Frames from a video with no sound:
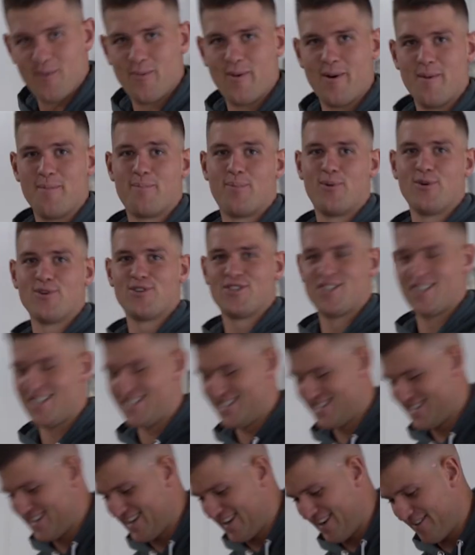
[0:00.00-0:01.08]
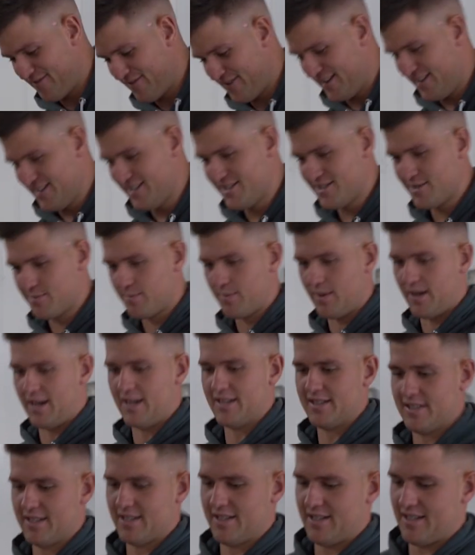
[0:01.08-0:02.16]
we're pushing it to get it finished, but